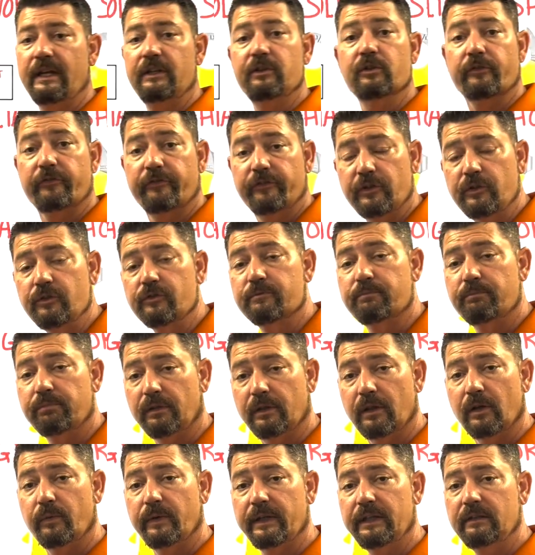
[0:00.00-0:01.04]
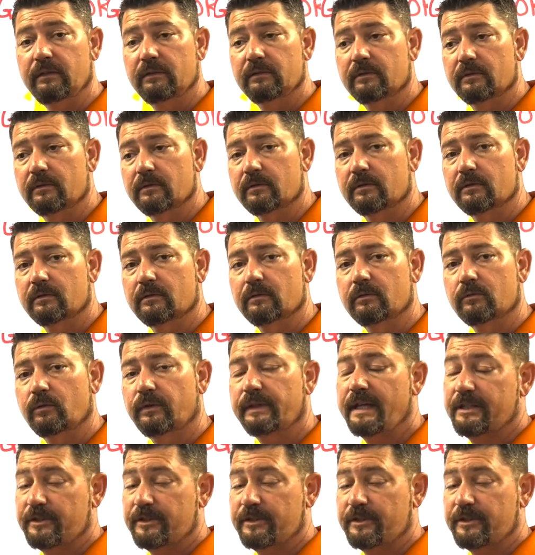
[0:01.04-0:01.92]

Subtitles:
And your fuse blowing, well,